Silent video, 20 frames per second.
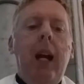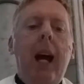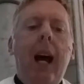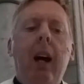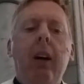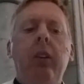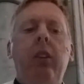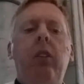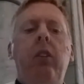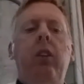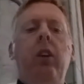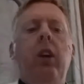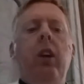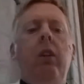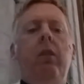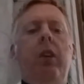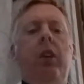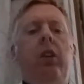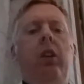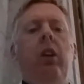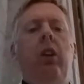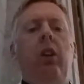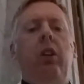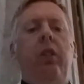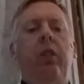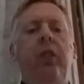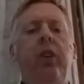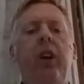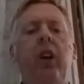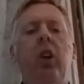Our service
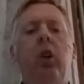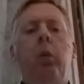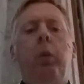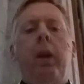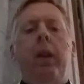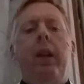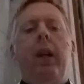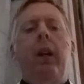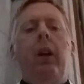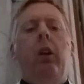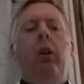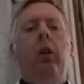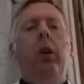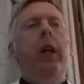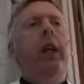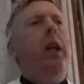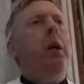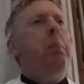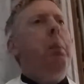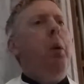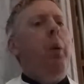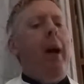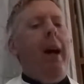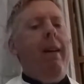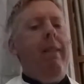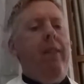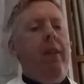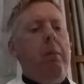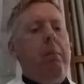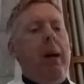is filled with incredible
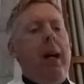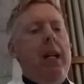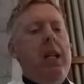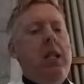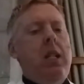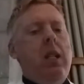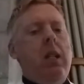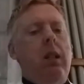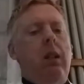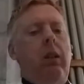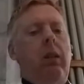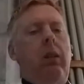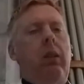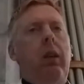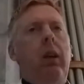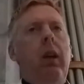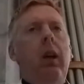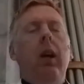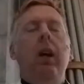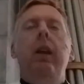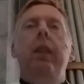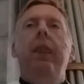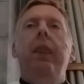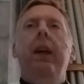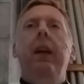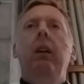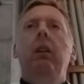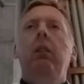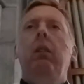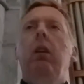affirmations,
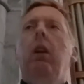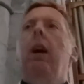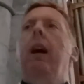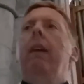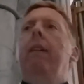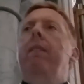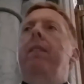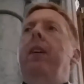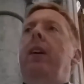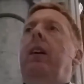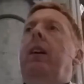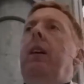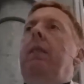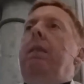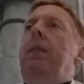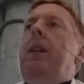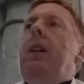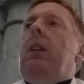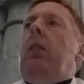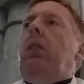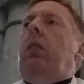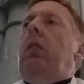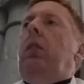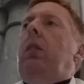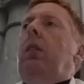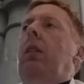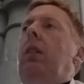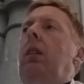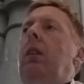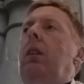things like
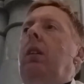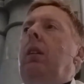forgiveness.